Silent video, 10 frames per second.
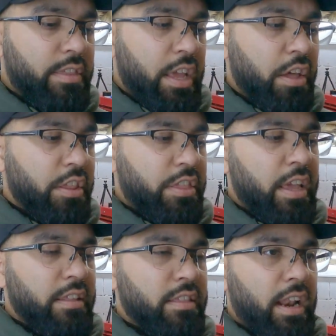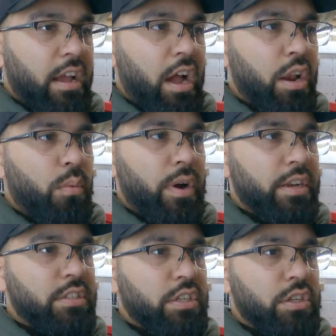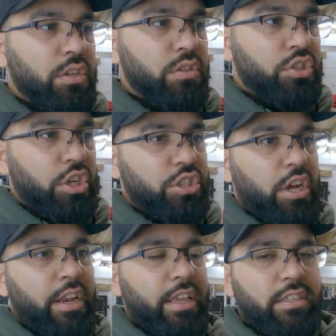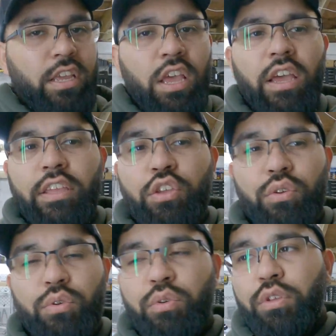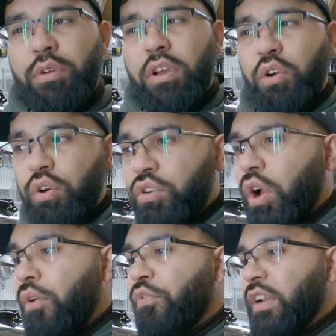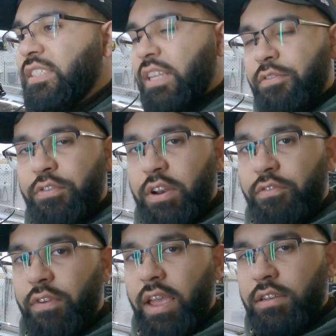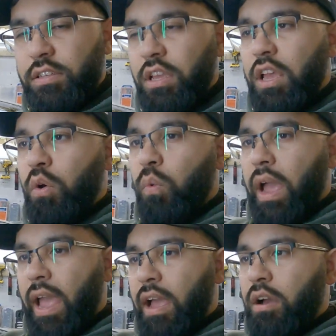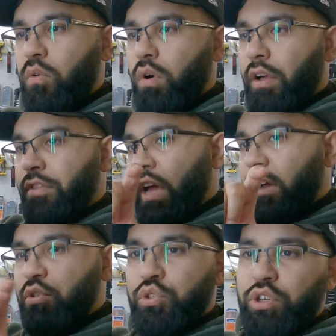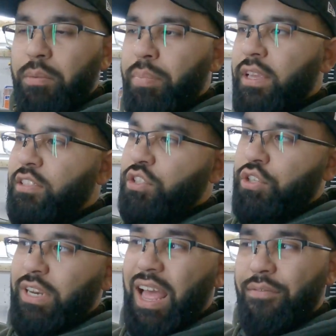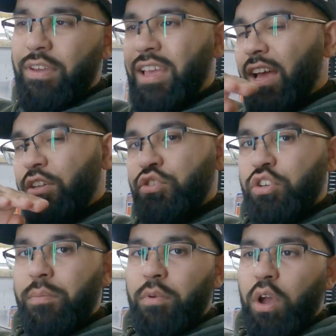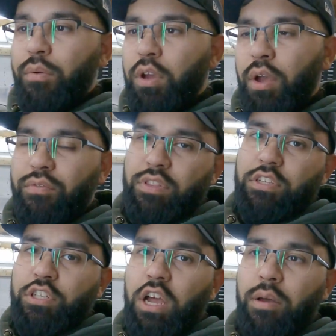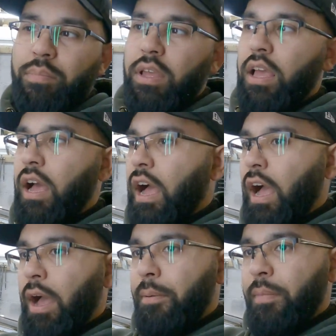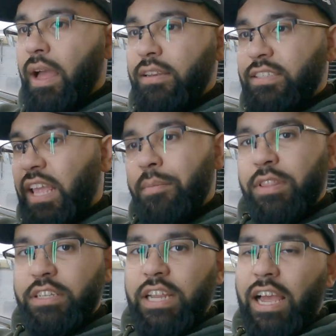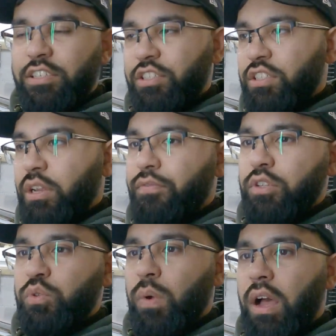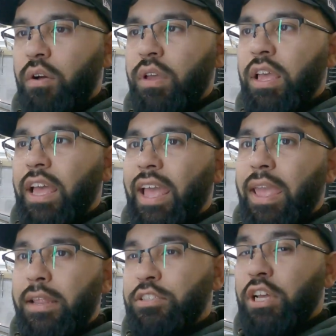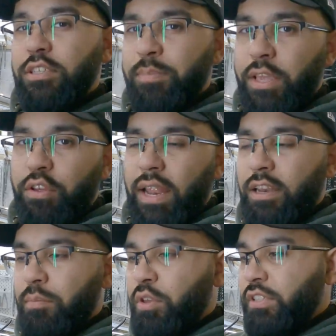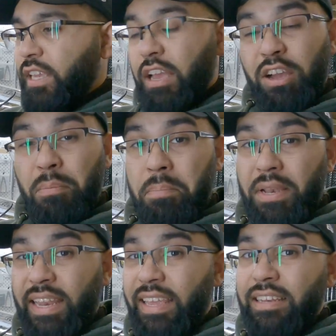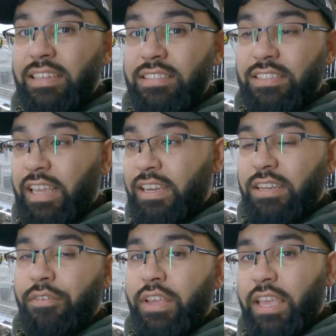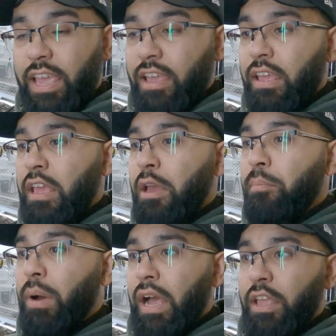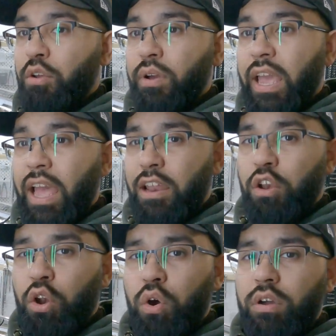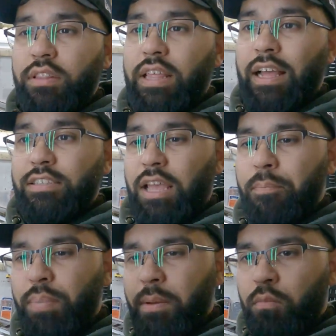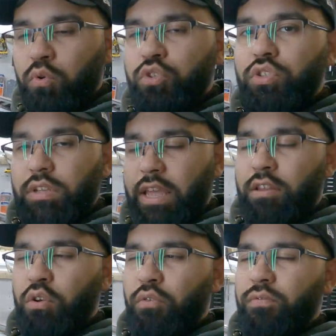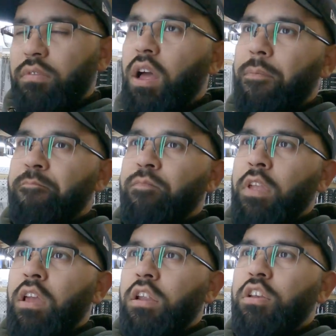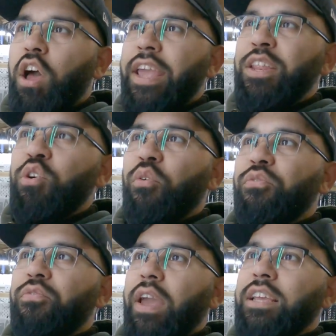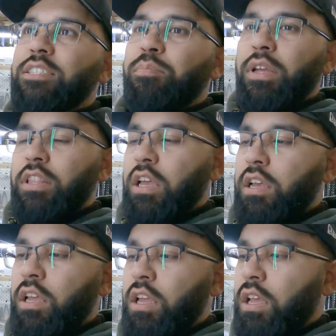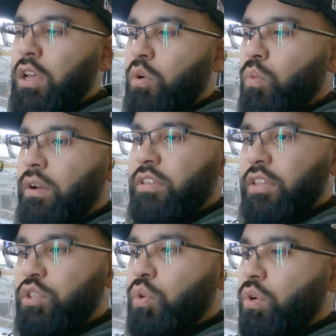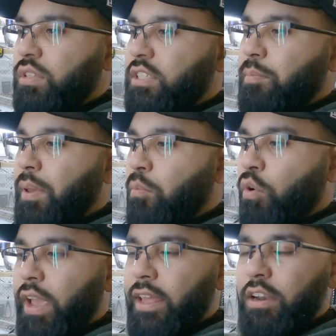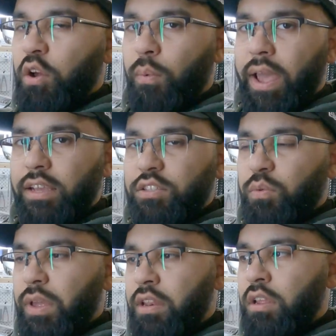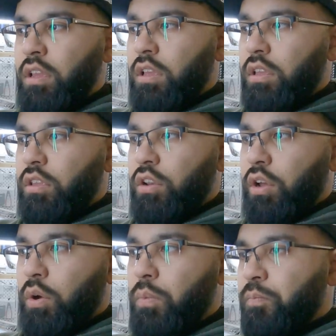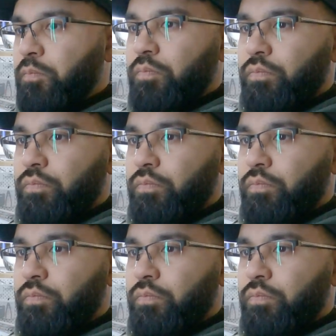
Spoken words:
The other thing that I kind of wanted to touch on is you could go for a different effect, where on the actual trim pieces you could have a strip going over the top, and same on the dash and stuff as well. It does mean you'll end up using a completely secondary kit, but you'll get a look that's a bit more in your, not in your face, but whereas on the doors it's a bit more hidden away. So when, you know,